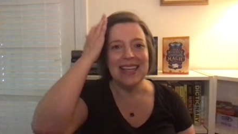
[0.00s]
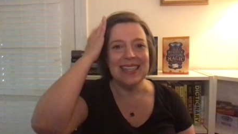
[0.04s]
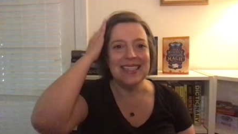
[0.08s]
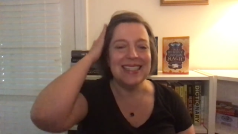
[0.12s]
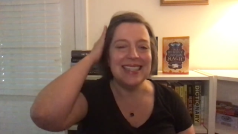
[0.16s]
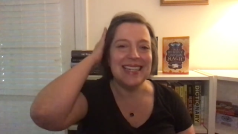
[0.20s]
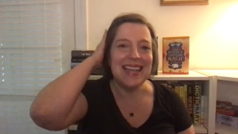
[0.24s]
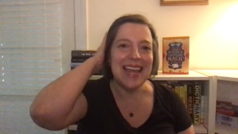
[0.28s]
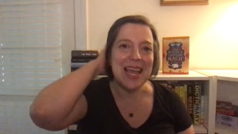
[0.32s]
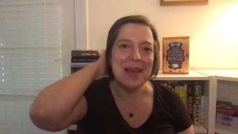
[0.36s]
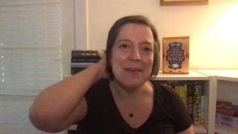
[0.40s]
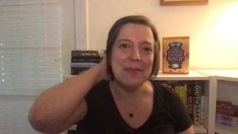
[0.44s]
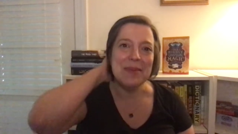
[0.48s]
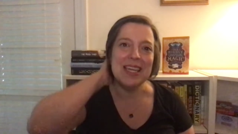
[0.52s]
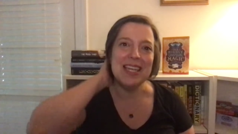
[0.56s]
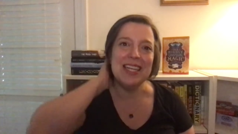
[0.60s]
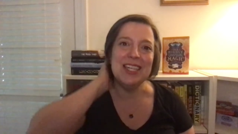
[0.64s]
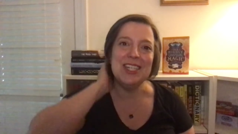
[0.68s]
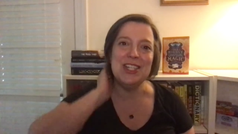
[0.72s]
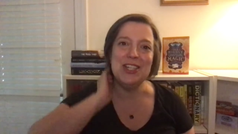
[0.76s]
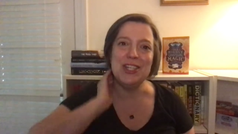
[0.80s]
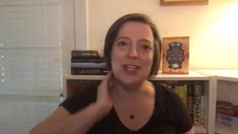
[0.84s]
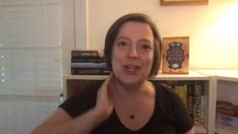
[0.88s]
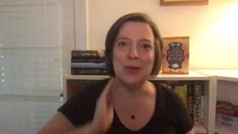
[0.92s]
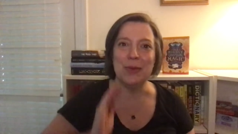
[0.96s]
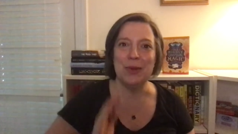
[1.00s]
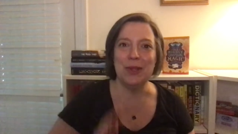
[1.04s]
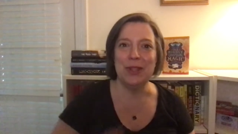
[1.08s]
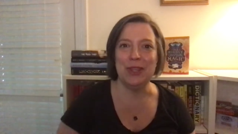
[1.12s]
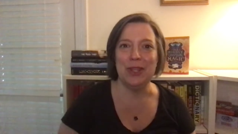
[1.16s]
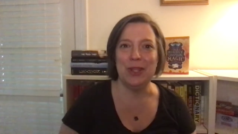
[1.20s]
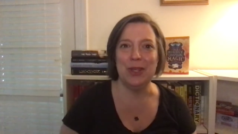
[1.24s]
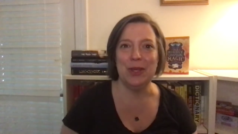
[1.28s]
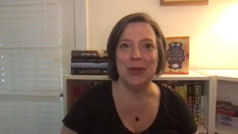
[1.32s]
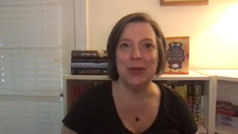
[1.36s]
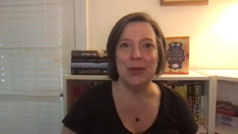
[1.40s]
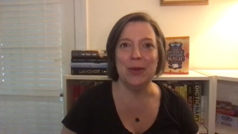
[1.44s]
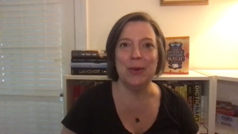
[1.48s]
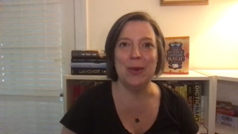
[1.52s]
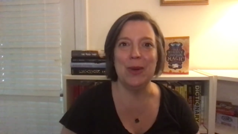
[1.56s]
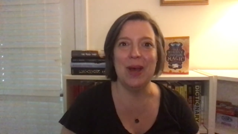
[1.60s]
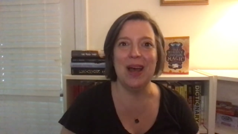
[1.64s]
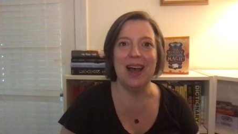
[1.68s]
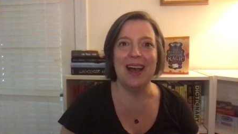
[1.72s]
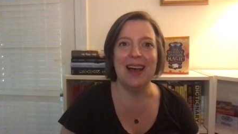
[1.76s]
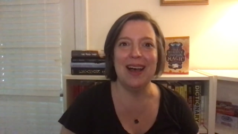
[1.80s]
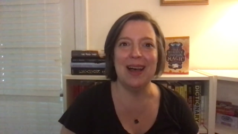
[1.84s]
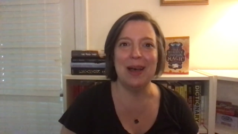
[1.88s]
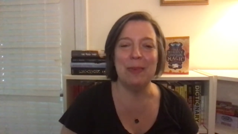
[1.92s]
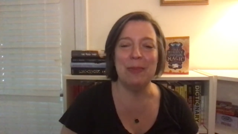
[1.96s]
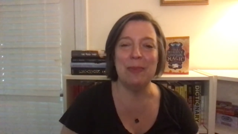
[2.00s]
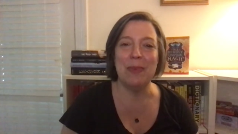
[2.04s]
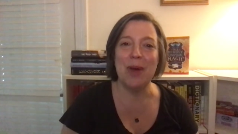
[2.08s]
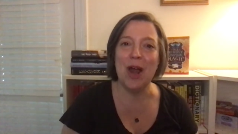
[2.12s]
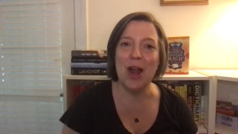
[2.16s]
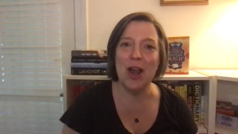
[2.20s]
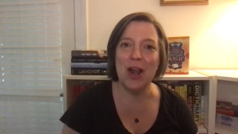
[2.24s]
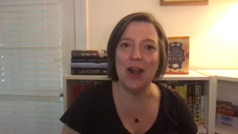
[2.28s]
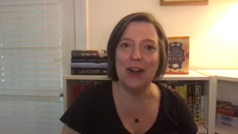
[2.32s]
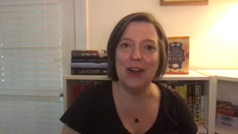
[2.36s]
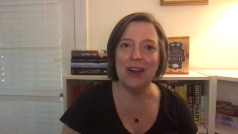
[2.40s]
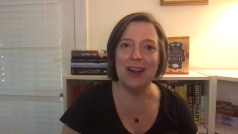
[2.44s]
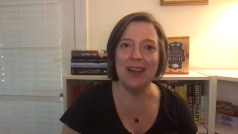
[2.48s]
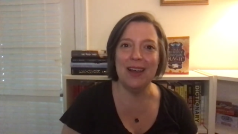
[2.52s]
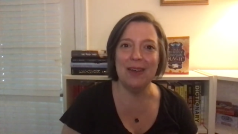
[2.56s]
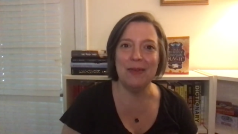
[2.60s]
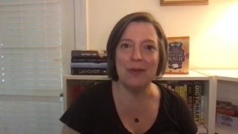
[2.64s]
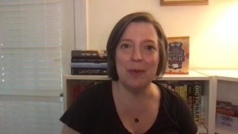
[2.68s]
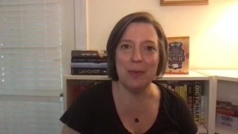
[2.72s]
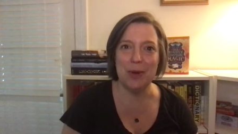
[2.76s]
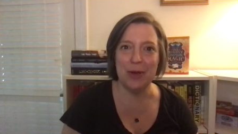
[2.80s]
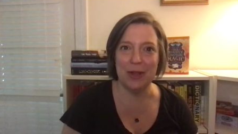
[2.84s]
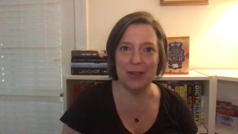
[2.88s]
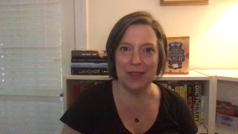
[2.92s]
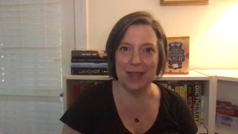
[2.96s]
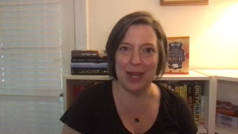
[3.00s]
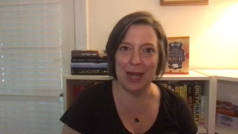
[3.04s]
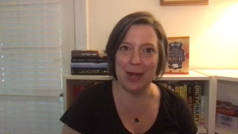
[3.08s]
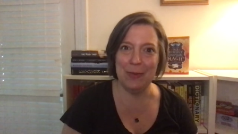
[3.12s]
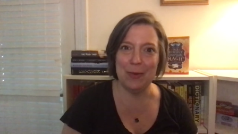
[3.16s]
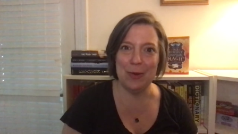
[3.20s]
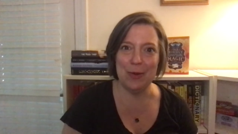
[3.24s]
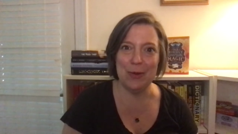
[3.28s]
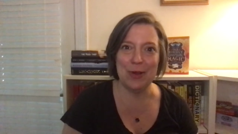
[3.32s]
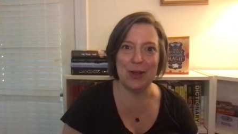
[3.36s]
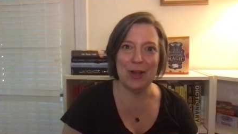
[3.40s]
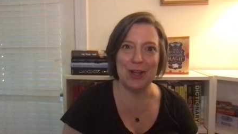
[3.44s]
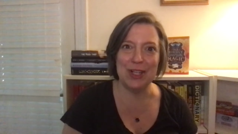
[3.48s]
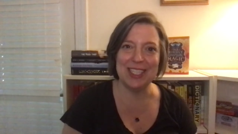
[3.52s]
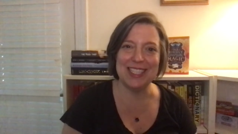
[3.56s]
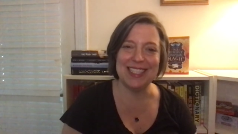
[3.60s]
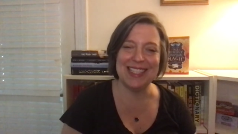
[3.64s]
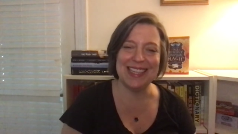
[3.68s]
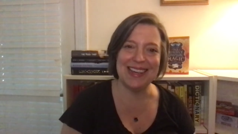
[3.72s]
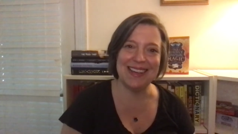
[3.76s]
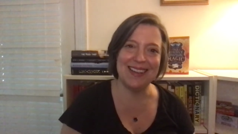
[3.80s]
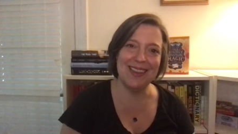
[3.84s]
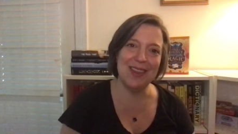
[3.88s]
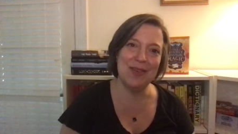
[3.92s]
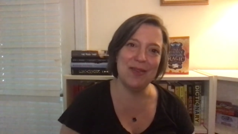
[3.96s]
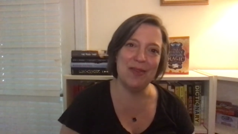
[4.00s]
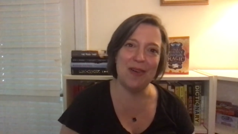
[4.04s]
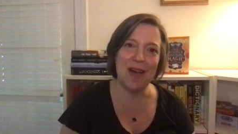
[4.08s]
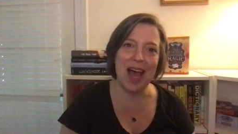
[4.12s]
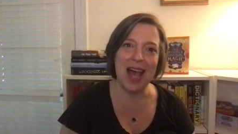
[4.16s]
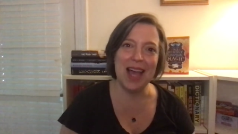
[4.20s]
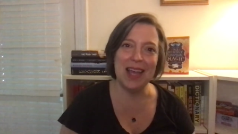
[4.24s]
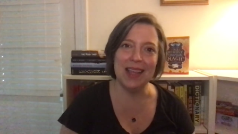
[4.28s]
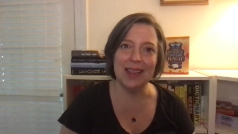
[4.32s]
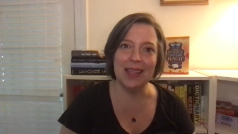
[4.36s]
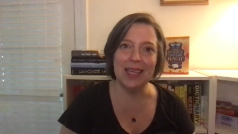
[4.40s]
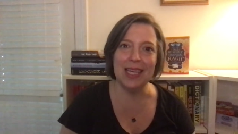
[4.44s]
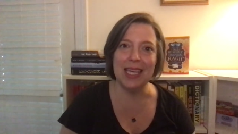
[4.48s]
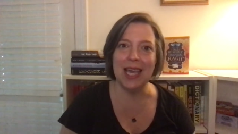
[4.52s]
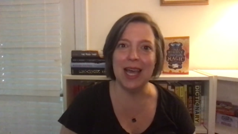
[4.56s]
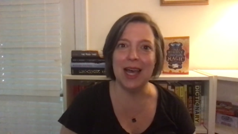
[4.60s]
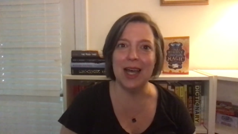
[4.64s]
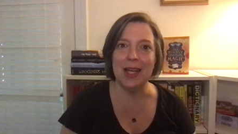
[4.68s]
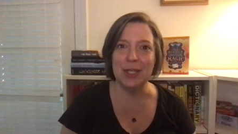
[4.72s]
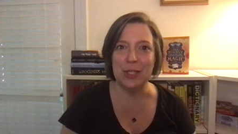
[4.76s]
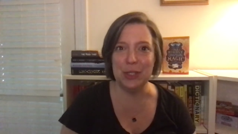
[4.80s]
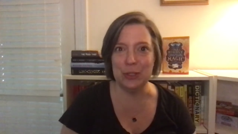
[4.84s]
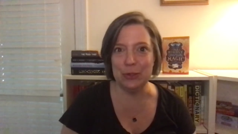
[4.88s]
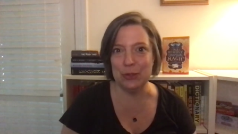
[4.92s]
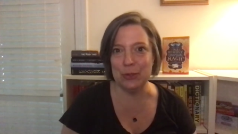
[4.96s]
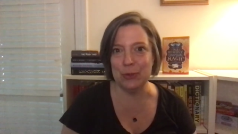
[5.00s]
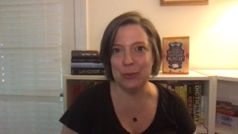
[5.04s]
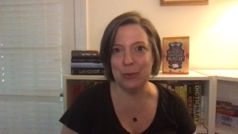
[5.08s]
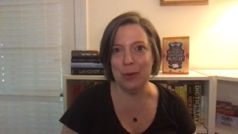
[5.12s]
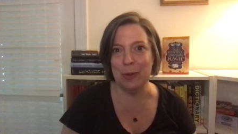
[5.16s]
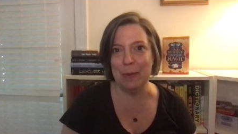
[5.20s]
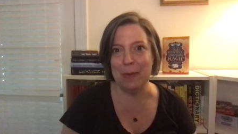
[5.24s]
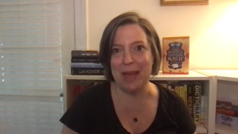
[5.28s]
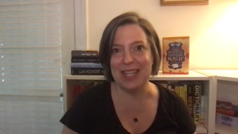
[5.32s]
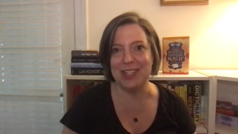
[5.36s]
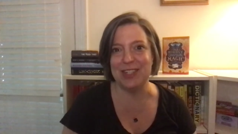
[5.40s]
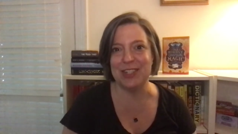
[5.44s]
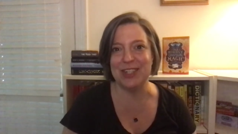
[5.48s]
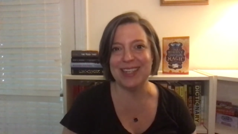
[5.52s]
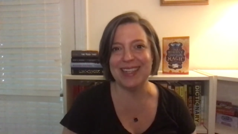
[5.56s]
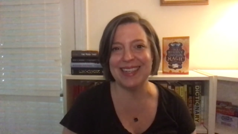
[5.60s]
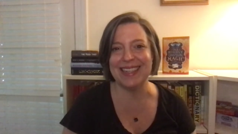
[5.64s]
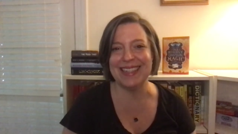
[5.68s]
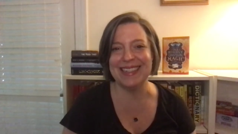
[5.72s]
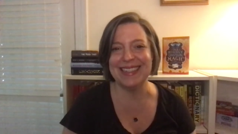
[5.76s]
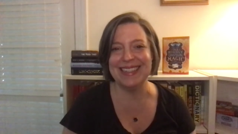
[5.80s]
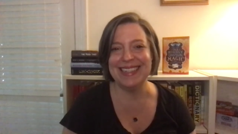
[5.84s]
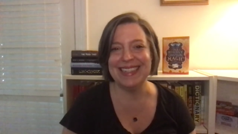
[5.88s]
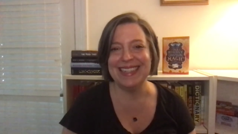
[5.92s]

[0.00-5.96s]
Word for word: Today I'm going to share with you uh, part of a book that I wrote called A Tale of Highly Unusual Magic.